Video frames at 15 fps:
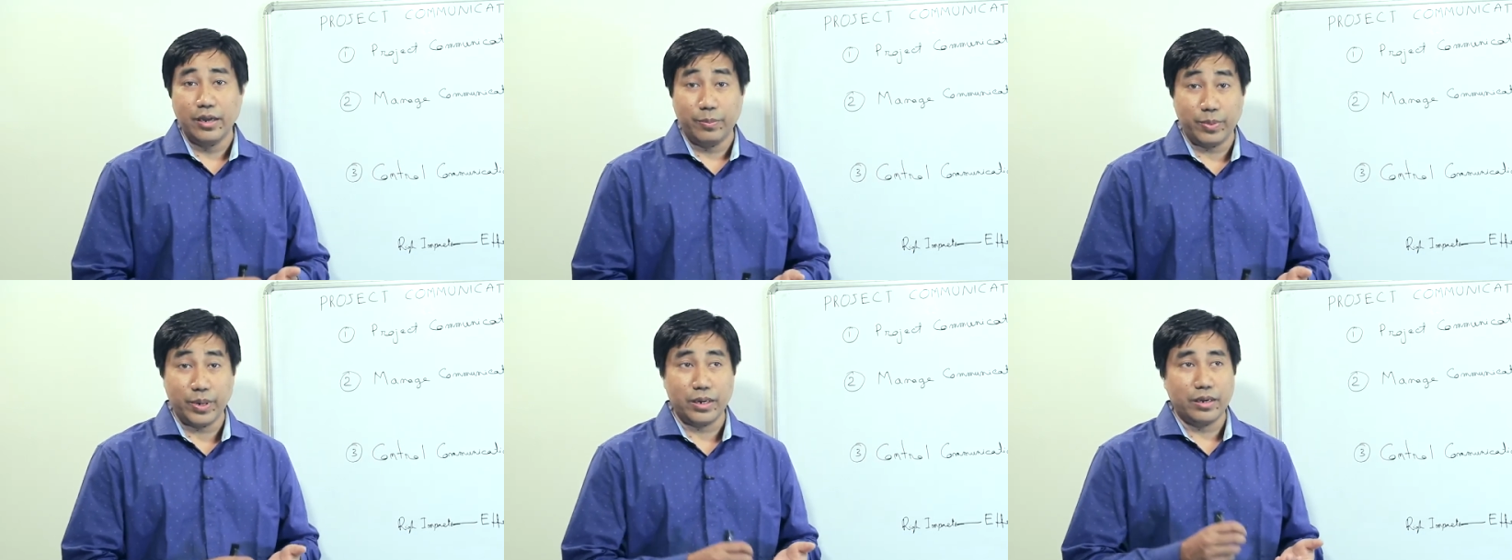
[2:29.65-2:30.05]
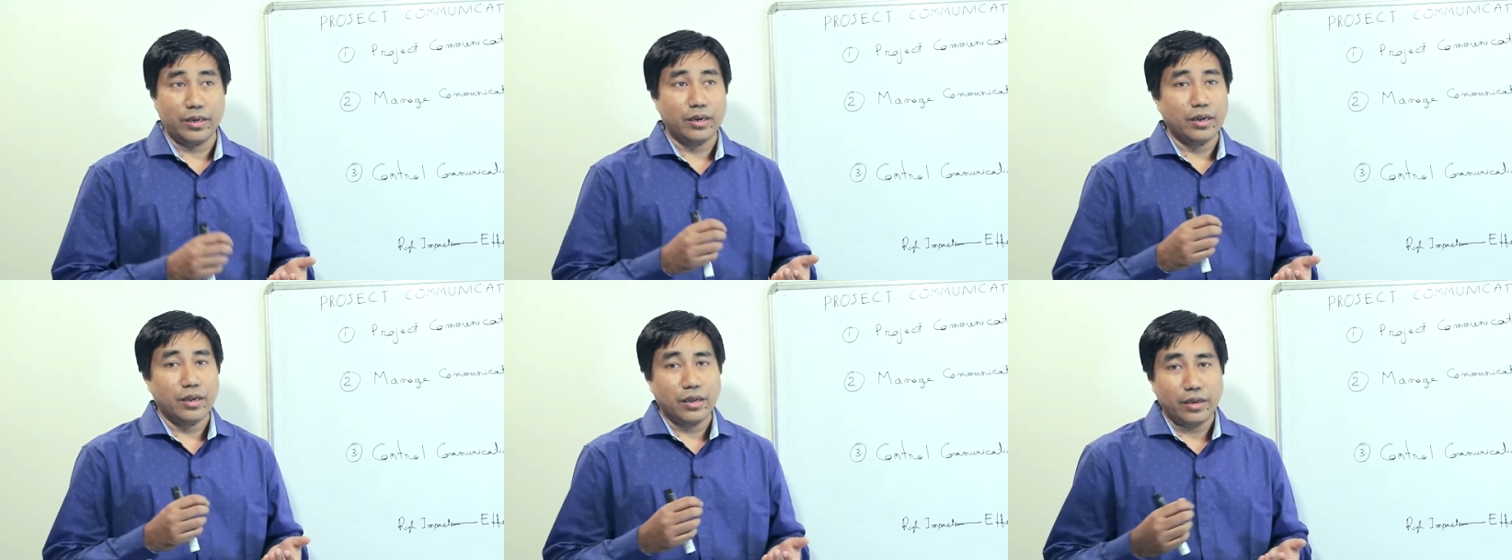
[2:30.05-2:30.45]

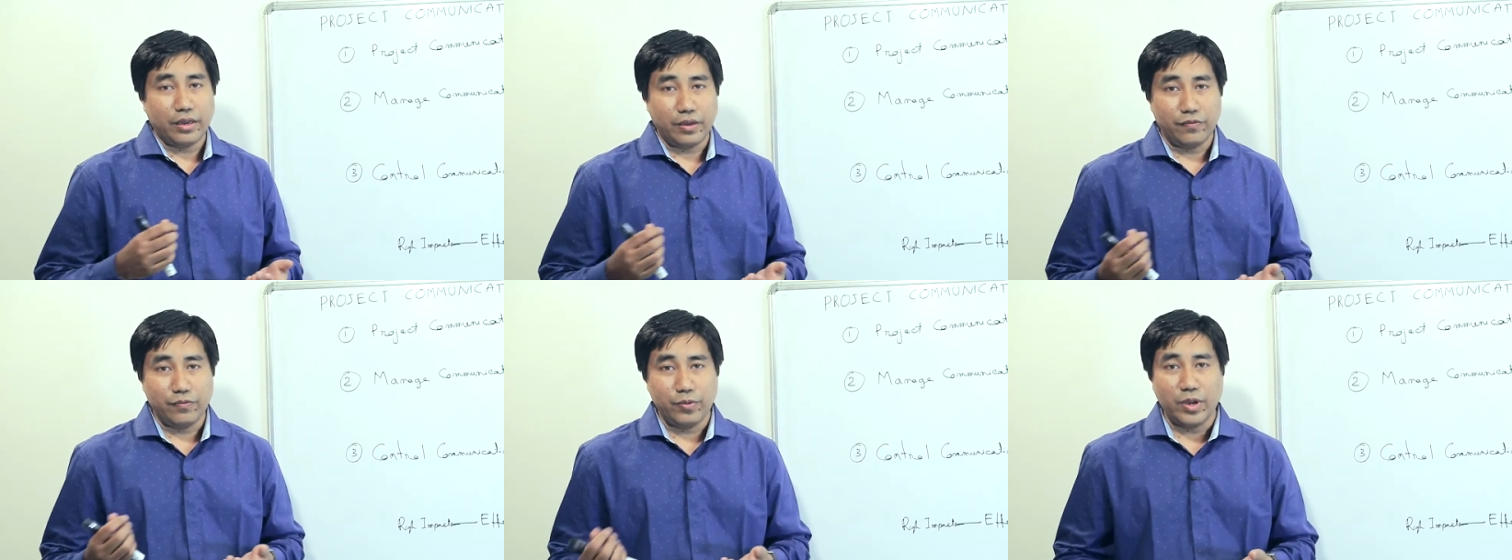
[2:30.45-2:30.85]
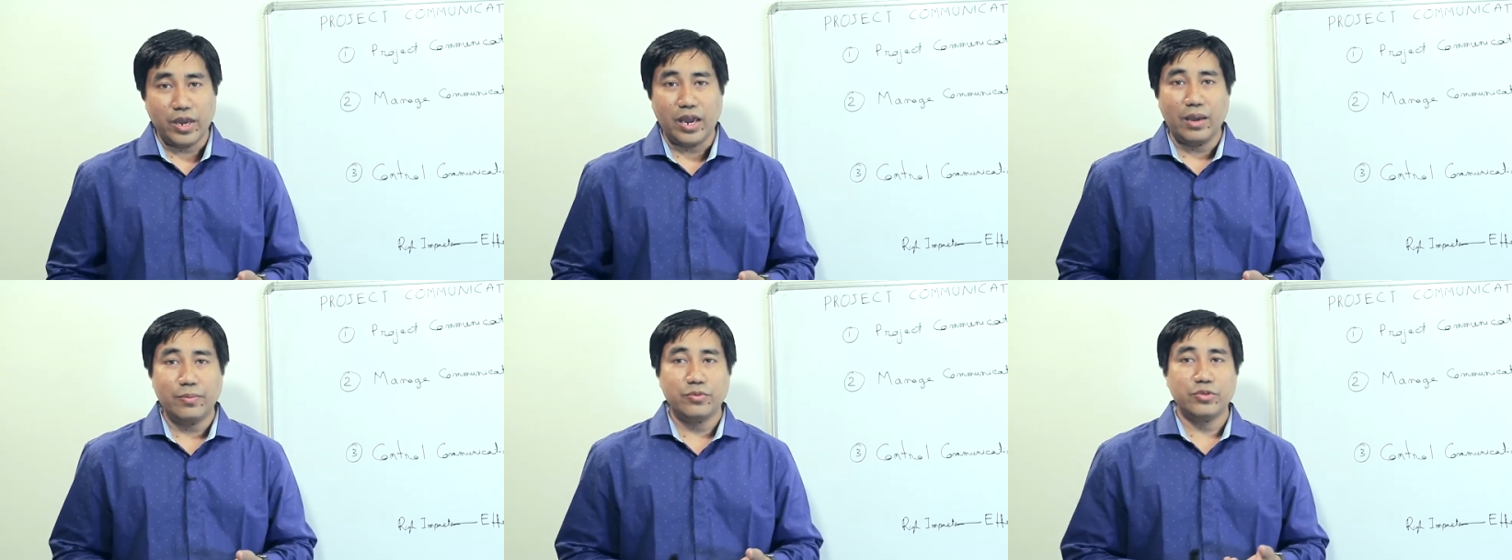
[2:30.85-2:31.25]
But if we
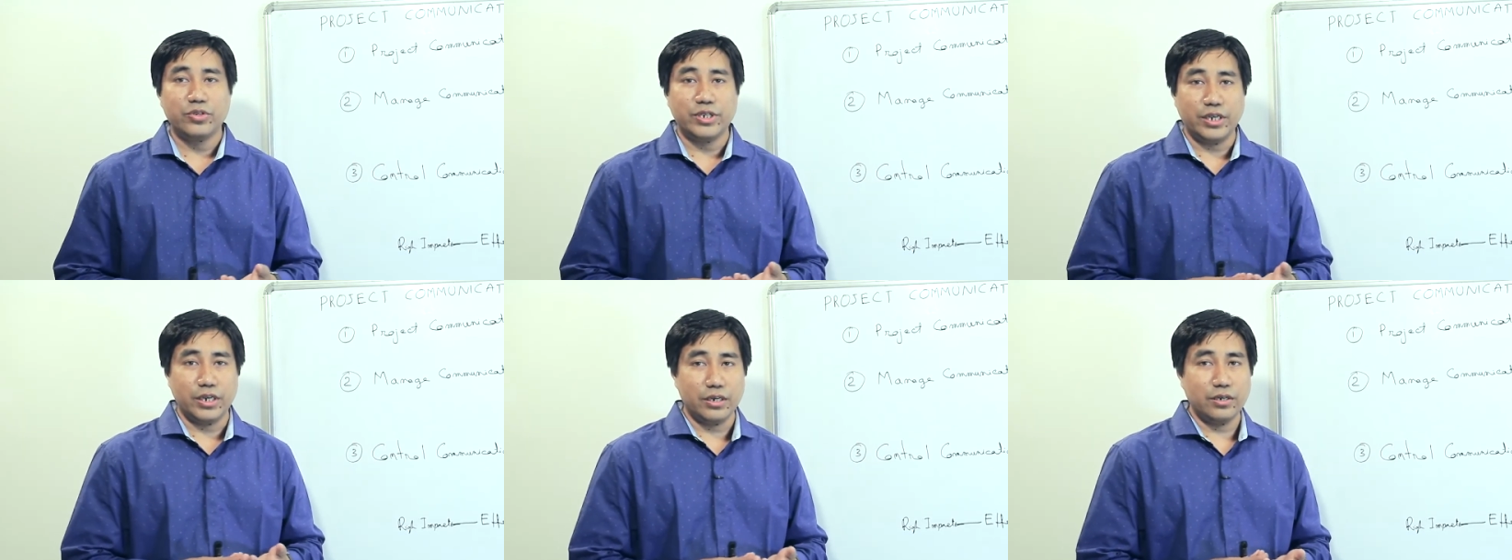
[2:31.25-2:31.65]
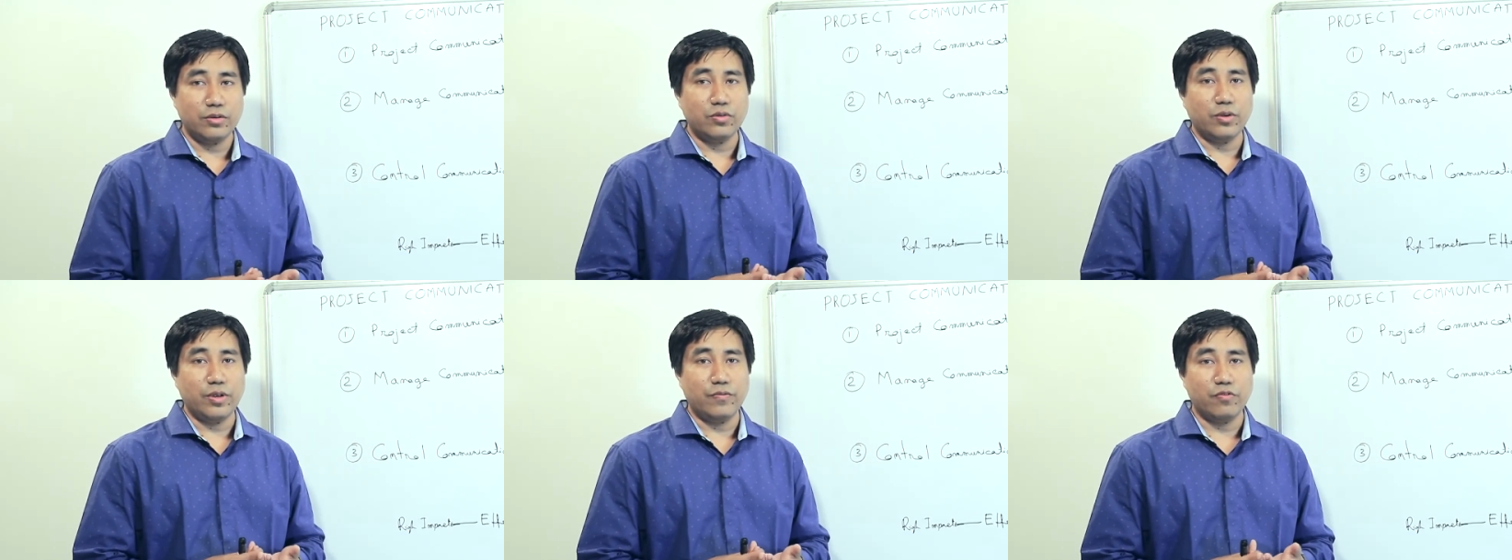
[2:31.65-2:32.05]
have to share
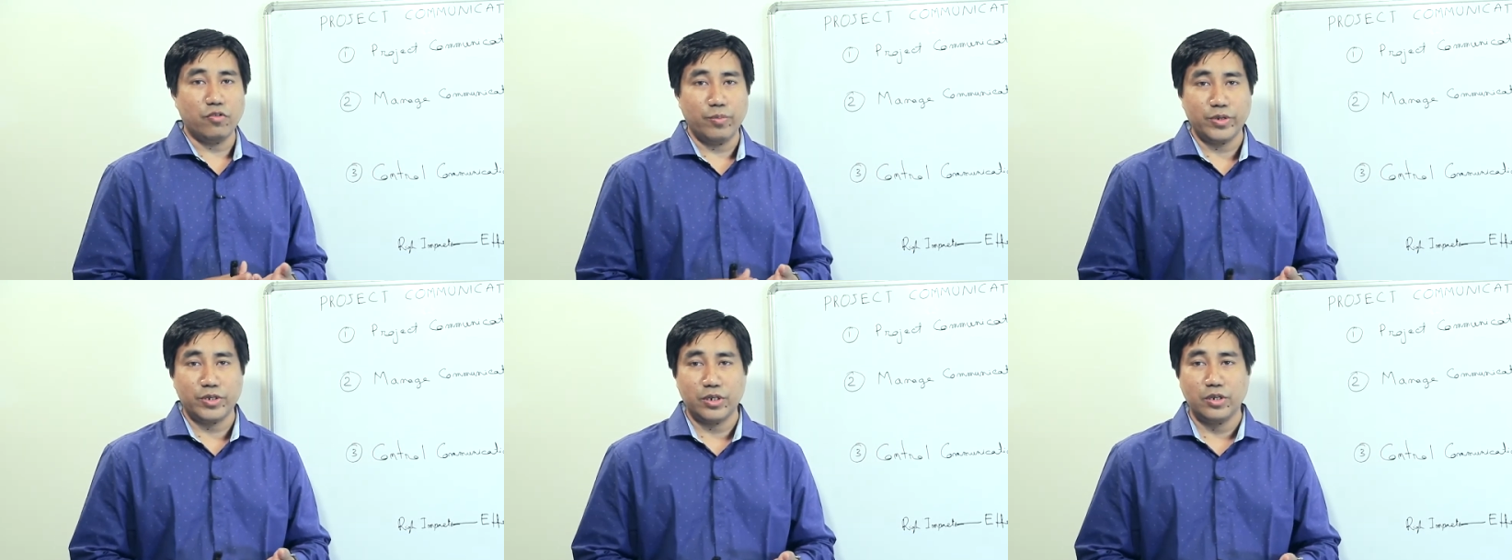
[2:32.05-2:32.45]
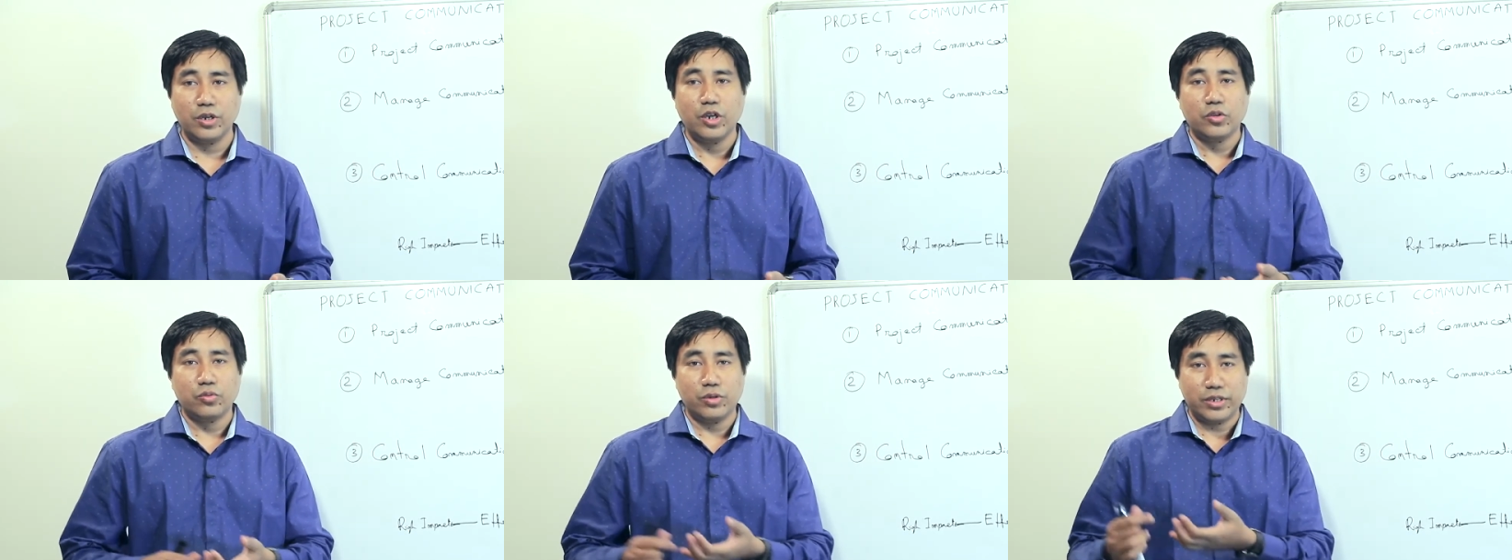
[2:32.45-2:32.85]
the
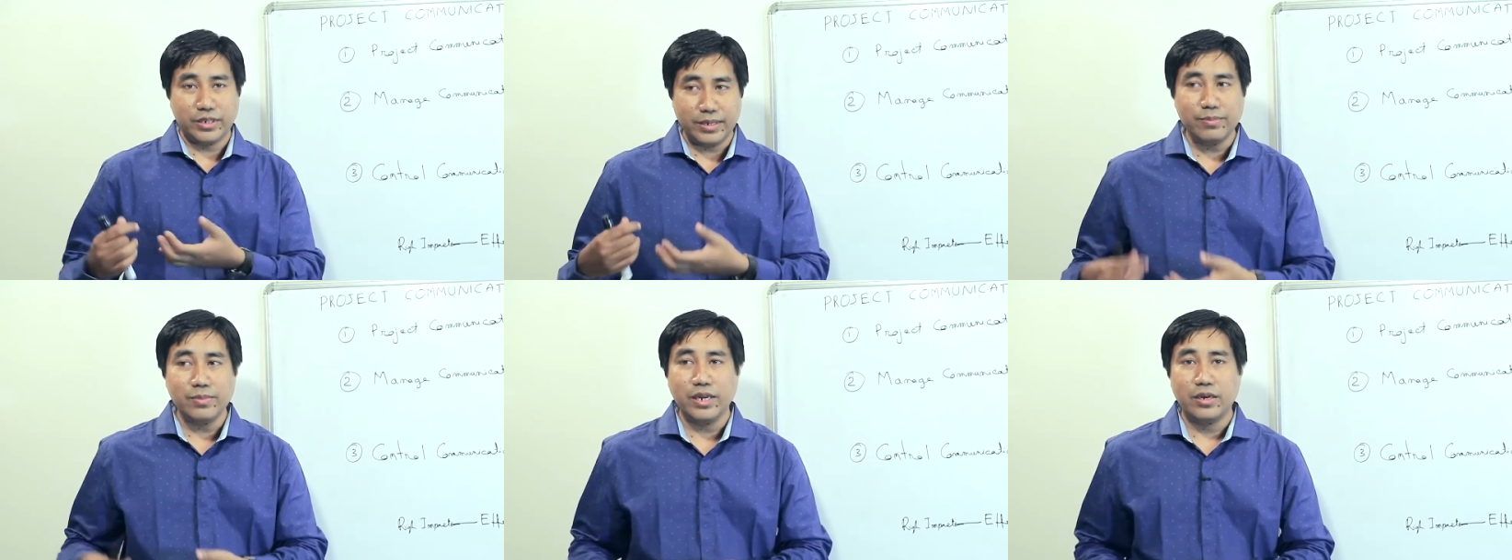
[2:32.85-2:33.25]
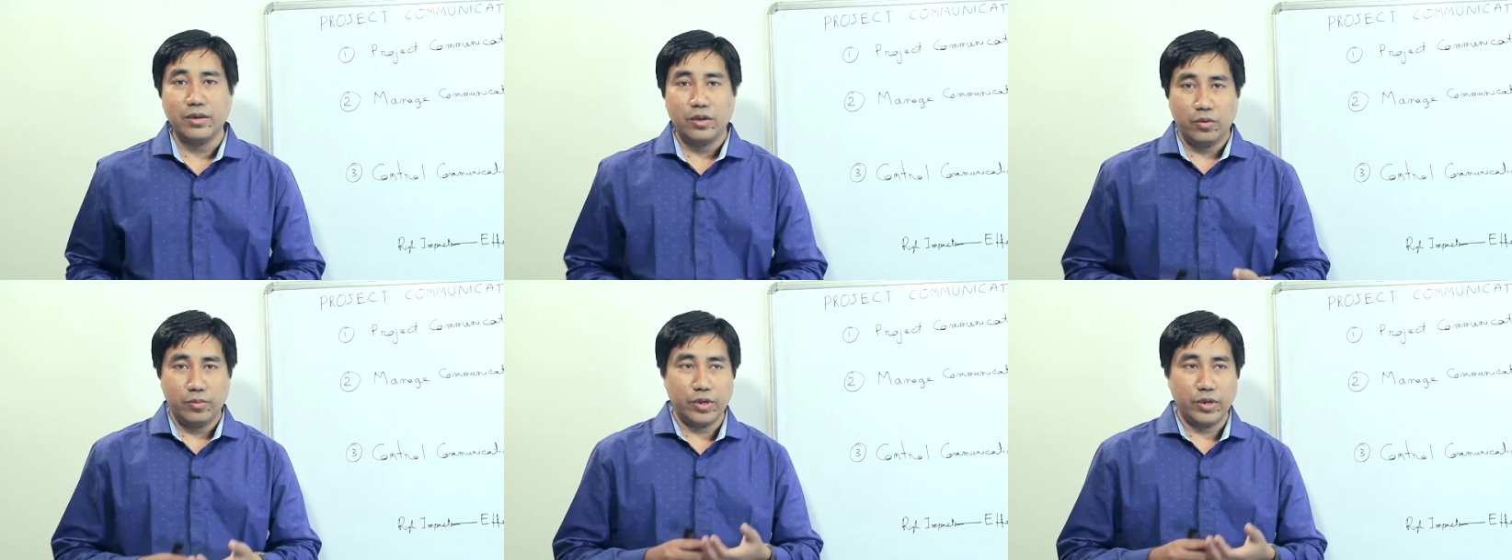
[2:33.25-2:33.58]
information to the team lead,